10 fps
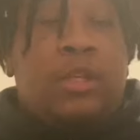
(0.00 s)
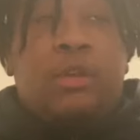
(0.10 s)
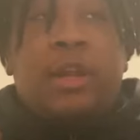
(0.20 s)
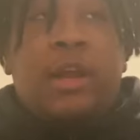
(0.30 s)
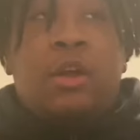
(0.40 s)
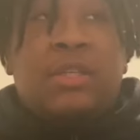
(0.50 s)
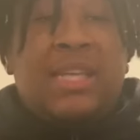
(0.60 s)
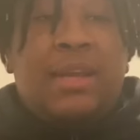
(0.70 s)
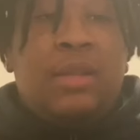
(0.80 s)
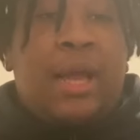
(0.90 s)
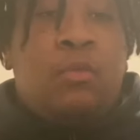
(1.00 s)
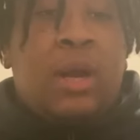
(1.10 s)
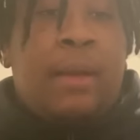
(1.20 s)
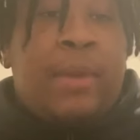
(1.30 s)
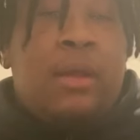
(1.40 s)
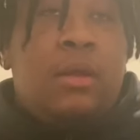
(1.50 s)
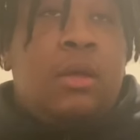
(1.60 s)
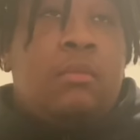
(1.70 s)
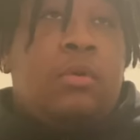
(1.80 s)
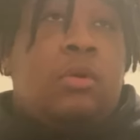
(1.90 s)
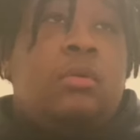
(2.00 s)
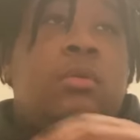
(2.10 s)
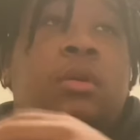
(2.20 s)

So now y'all see like what I meant, bro.